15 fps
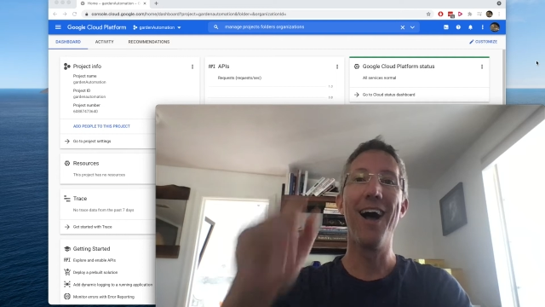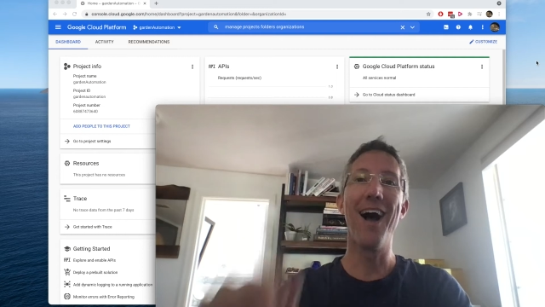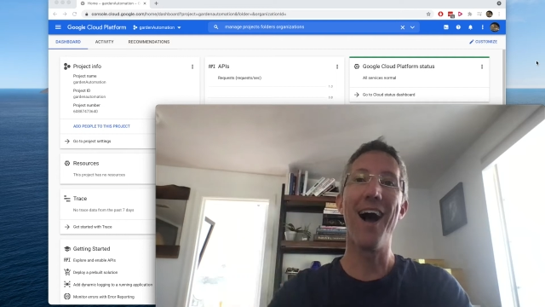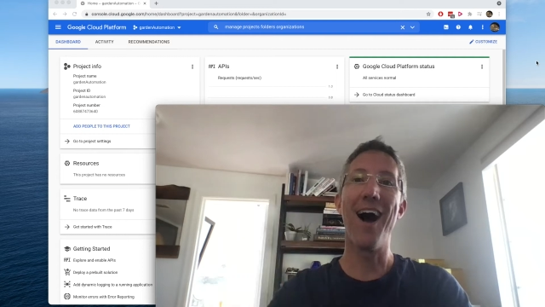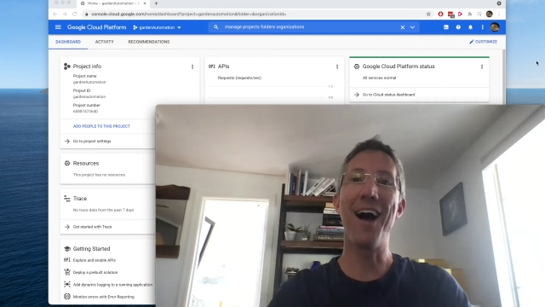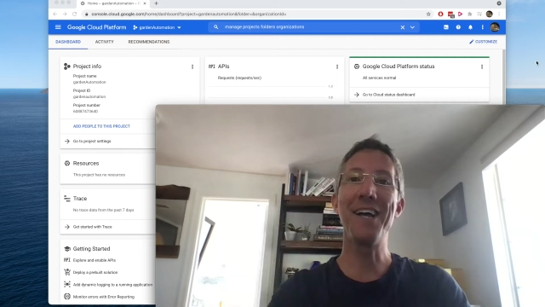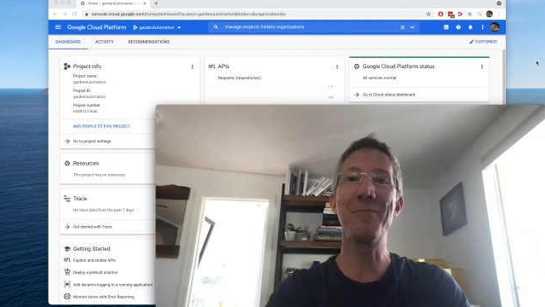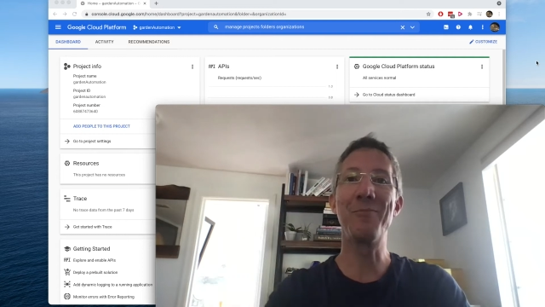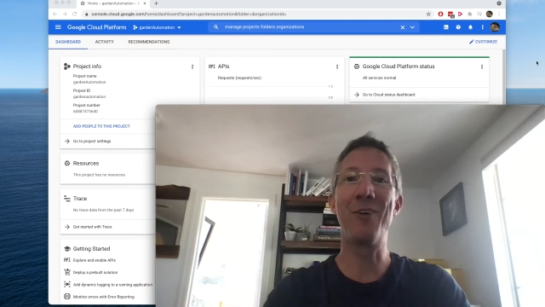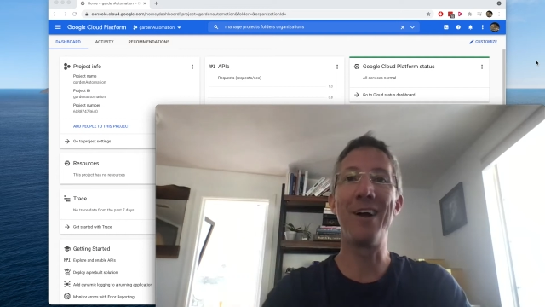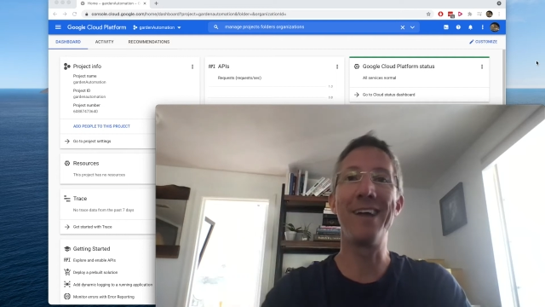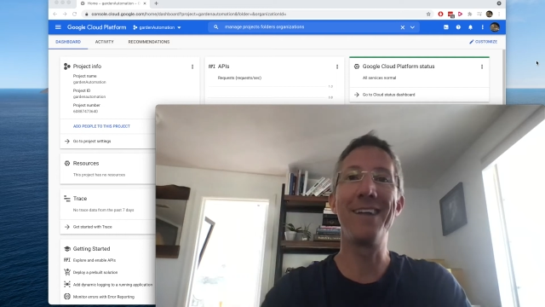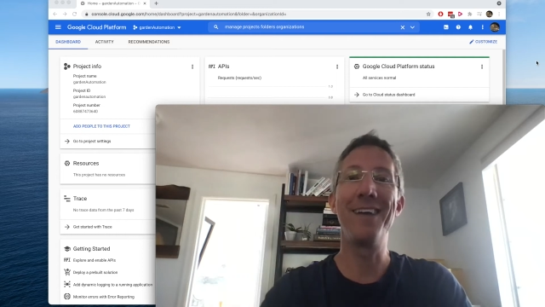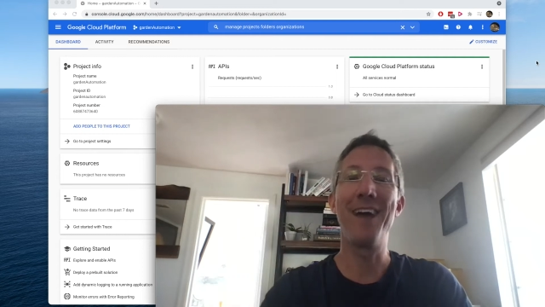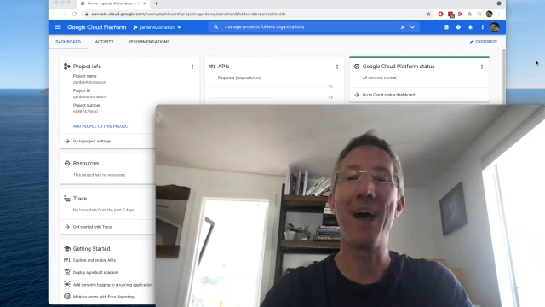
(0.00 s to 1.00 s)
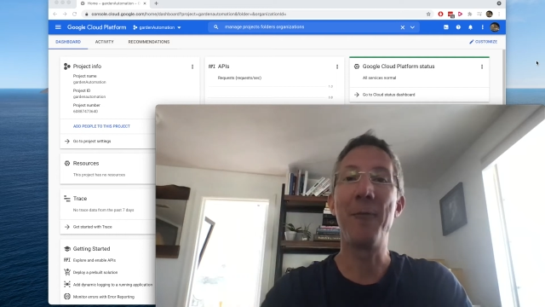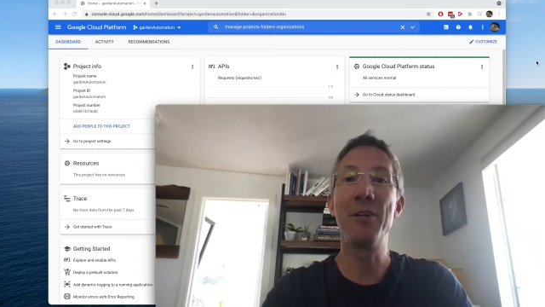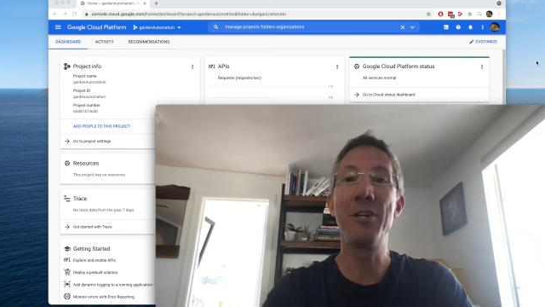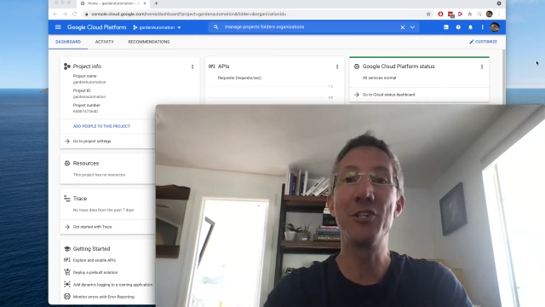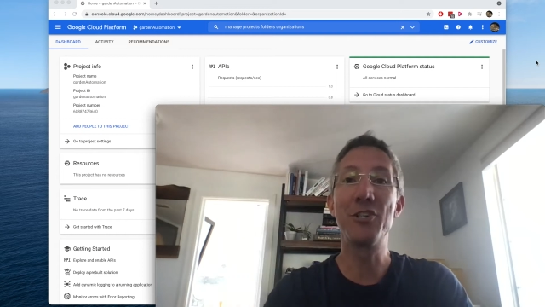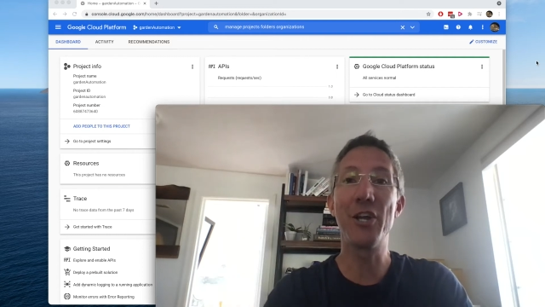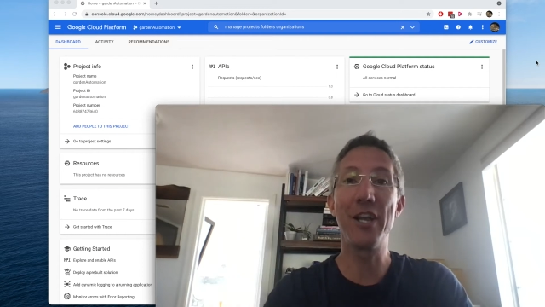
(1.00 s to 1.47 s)
Hi, I'm Ryan. I'm
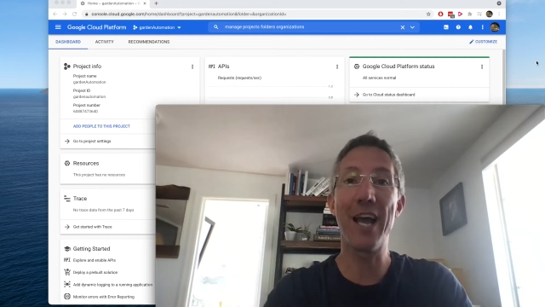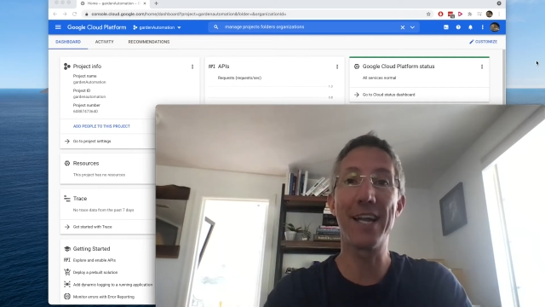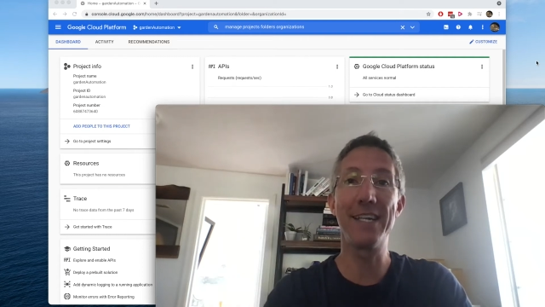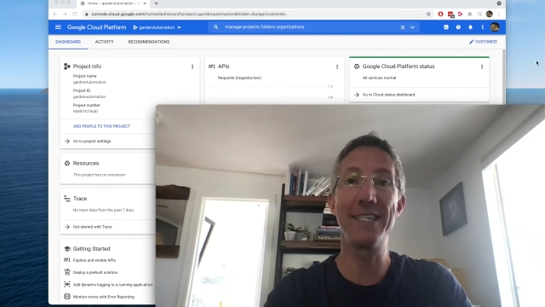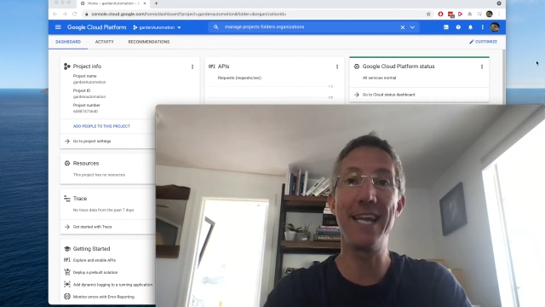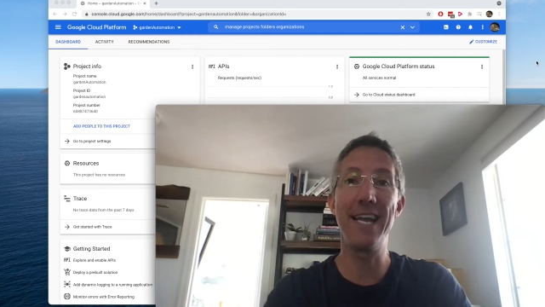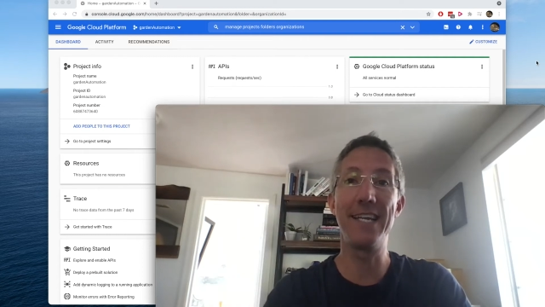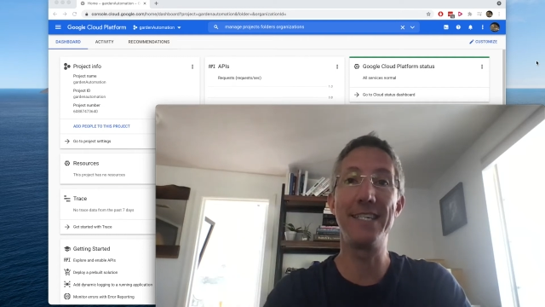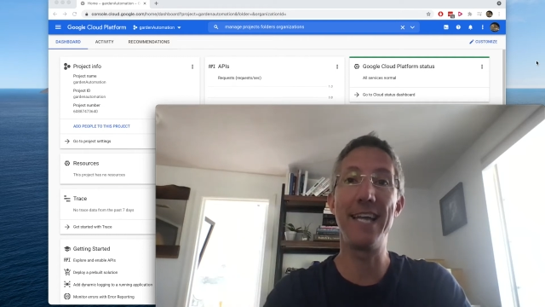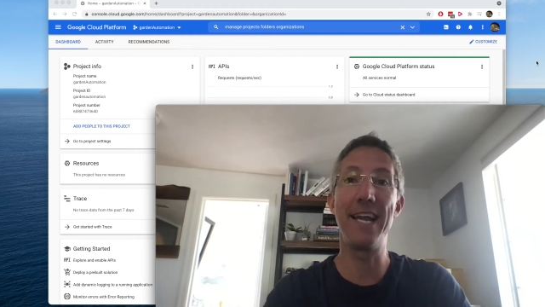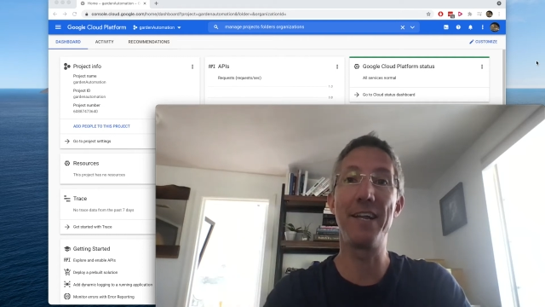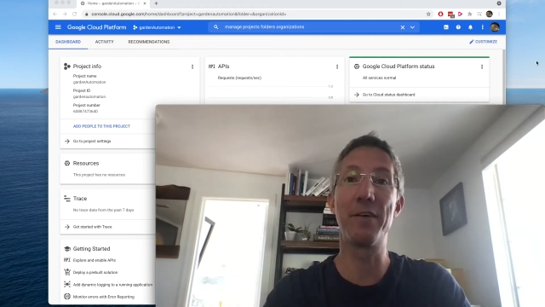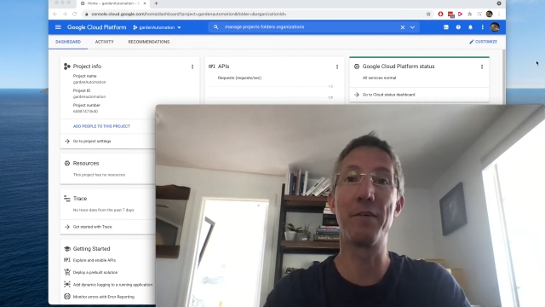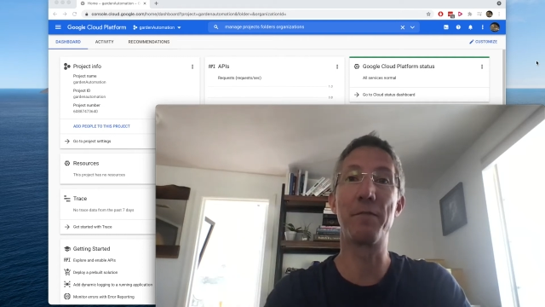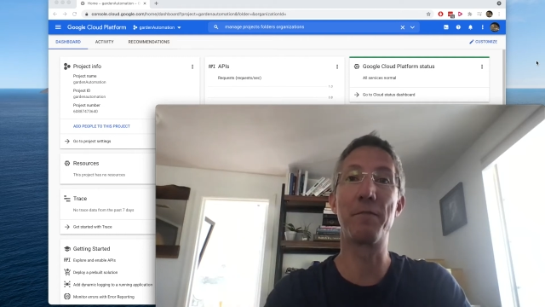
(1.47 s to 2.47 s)
going to show you how to take data